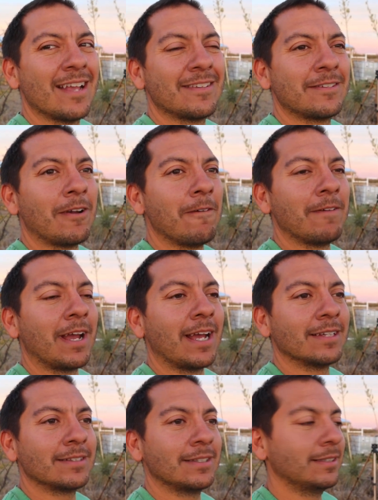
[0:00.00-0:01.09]
so
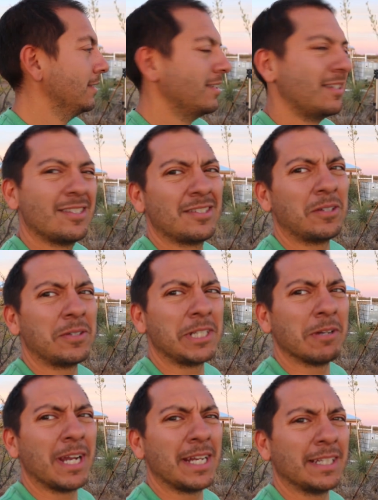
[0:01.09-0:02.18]
fast. So
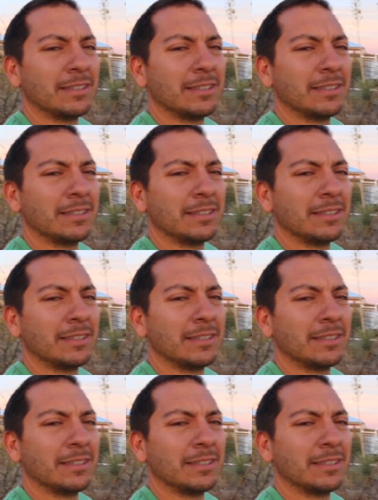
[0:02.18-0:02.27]
degrading.